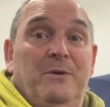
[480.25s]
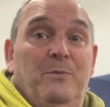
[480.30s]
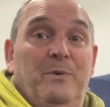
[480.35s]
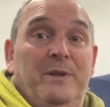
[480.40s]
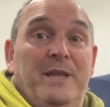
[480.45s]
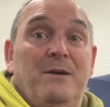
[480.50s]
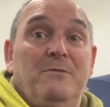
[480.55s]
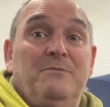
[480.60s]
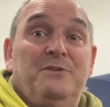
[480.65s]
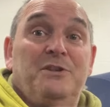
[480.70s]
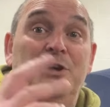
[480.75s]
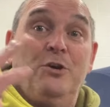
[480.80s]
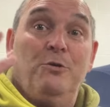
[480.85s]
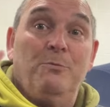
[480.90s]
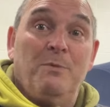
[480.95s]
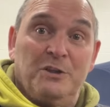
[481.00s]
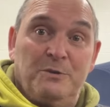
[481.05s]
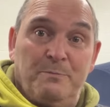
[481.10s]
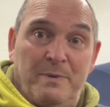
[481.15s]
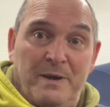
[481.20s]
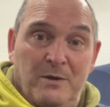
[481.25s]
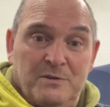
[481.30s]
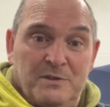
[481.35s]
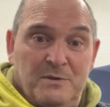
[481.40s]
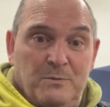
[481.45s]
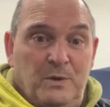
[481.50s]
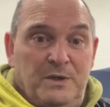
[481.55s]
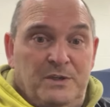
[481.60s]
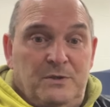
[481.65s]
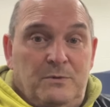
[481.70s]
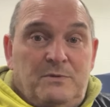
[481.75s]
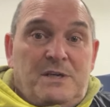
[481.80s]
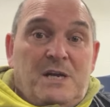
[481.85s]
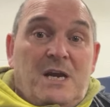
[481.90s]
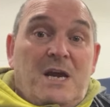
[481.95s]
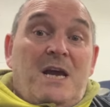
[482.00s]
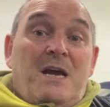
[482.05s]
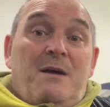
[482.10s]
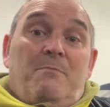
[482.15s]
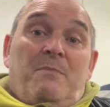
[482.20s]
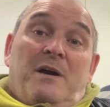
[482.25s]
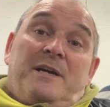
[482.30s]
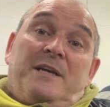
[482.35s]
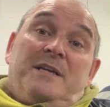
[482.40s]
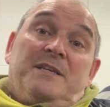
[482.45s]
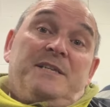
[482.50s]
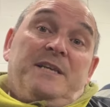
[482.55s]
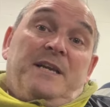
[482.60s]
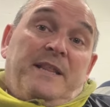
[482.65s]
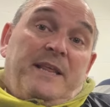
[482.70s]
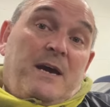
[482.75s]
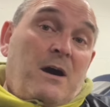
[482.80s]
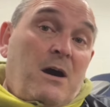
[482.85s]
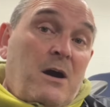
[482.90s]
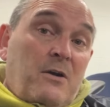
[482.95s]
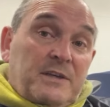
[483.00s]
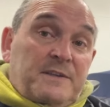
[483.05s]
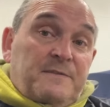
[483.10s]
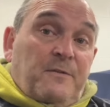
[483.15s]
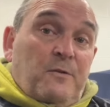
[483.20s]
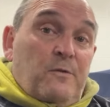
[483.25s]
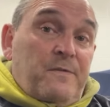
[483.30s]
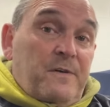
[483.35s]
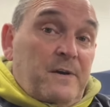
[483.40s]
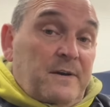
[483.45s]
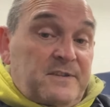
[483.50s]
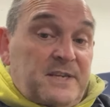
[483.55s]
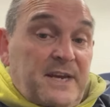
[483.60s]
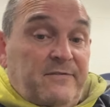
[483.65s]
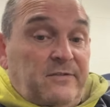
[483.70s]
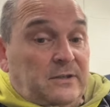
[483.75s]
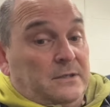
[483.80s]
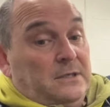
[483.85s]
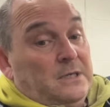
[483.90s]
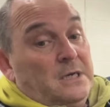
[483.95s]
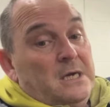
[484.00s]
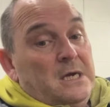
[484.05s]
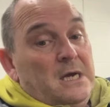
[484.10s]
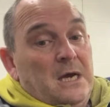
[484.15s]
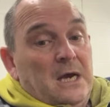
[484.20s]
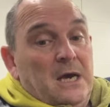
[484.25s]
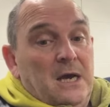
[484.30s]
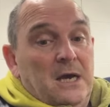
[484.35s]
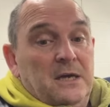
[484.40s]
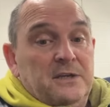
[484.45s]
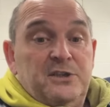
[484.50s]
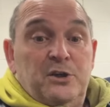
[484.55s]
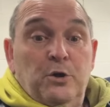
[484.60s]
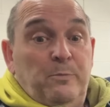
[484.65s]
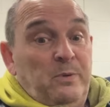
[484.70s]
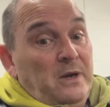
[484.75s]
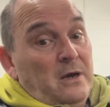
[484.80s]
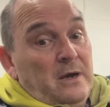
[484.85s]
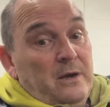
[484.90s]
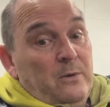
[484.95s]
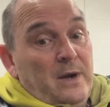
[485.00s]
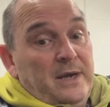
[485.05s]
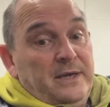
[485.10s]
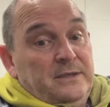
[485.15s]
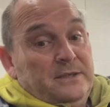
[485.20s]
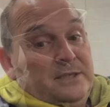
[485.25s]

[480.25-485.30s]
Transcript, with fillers: without too much bells and whistles might consider that RS457. Uh, super lightweight,